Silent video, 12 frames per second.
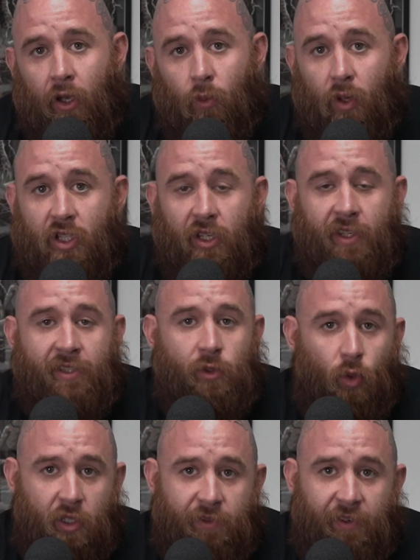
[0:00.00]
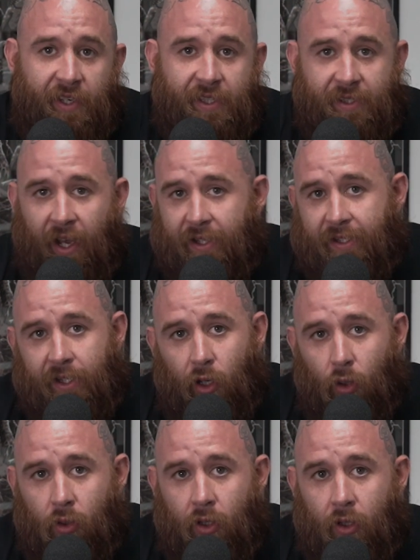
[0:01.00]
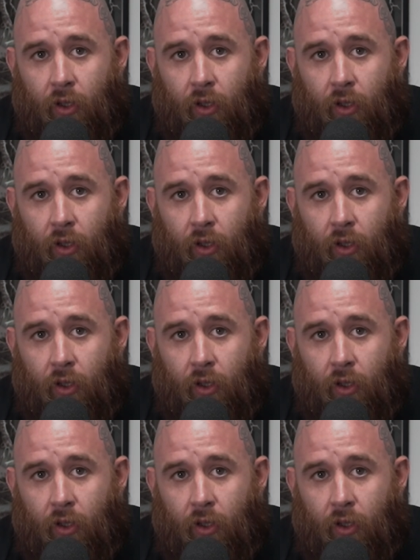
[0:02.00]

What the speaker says: which is norsefitness.co.